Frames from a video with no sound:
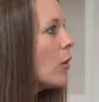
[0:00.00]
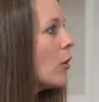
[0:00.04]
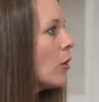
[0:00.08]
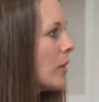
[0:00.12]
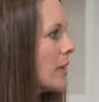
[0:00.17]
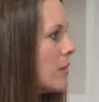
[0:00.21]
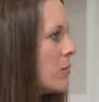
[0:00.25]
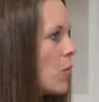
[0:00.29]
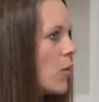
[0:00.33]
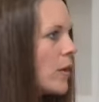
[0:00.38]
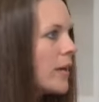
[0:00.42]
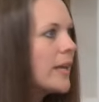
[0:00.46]

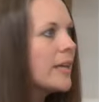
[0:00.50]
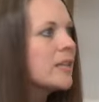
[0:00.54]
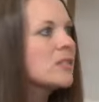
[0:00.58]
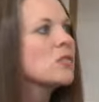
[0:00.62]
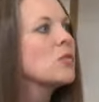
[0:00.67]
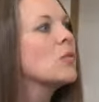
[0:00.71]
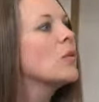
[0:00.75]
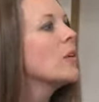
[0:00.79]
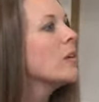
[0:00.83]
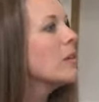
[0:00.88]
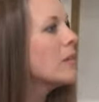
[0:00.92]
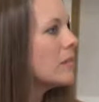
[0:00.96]
early mornings
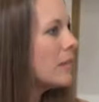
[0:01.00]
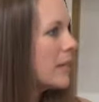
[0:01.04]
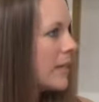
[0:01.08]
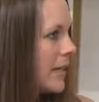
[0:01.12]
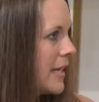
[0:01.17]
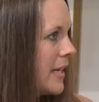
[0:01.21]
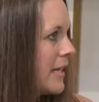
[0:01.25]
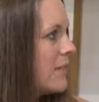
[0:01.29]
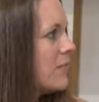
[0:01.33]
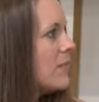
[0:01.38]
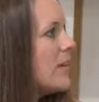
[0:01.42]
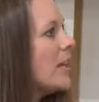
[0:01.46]
or
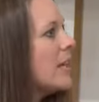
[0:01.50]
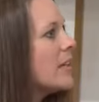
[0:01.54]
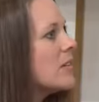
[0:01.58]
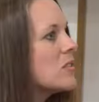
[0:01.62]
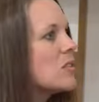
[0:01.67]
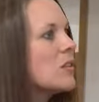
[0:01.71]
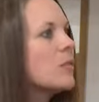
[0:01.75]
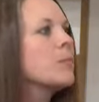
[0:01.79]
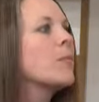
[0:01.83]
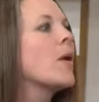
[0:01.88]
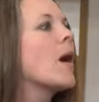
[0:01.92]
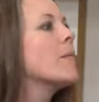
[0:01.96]

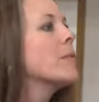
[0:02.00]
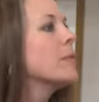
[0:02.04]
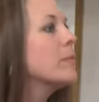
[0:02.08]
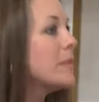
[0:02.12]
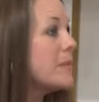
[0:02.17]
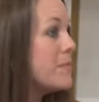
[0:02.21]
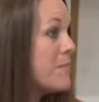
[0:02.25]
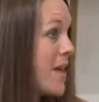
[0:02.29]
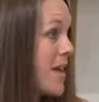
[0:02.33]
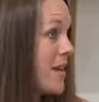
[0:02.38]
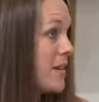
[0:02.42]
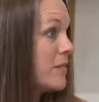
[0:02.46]
evenings are
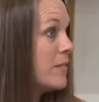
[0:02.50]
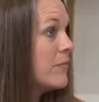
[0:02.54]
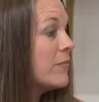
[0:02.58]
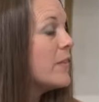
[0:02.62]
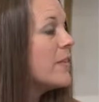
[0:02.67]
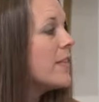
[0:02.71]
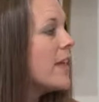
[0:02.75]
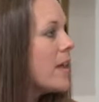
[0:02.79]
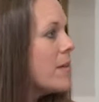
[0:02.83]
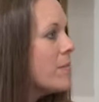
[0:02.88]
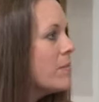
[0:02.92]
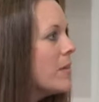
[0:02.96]
probably better
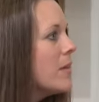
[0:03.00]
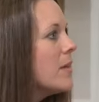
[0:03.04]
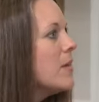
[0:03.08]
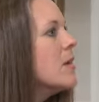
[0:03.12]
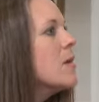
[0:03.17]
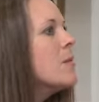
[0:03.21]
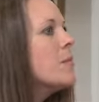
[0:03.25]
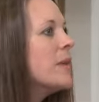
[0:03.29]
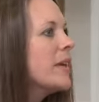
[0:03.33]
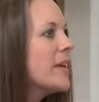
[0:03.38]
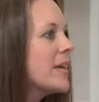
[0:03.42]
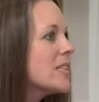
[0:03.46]
for them
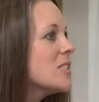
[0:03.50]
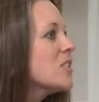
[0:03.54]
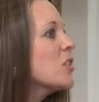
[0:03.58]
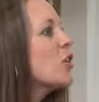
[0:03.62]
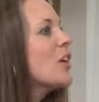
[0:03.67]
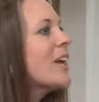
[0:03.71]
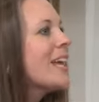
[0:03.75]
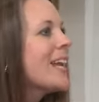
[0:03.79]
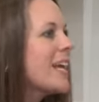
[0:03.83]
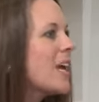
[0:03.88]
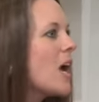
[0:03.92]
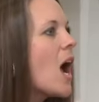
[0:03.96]
because
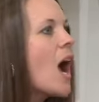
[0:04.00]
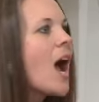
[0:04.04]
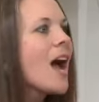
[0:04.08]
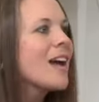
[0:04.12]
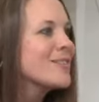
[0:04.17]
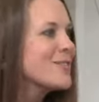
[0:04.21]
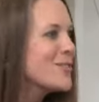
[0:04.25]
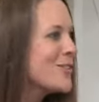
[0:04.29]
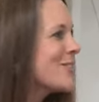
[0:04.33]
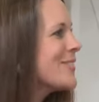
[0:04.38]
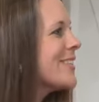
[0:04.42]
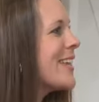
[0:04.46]
they're getting
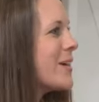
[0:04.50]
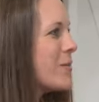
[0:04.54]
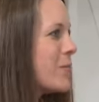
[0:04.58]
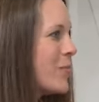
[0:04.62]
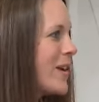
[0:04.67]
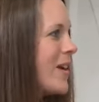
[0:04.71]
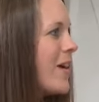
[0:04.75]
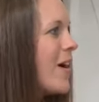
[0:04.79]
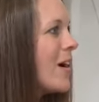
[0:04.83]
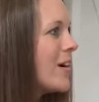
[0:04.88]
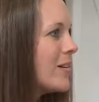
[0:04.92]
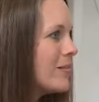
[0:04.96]
hot just like
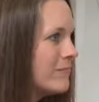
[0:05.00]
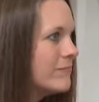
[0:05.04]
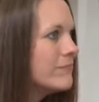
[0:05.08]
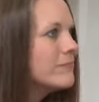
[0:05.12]
we are.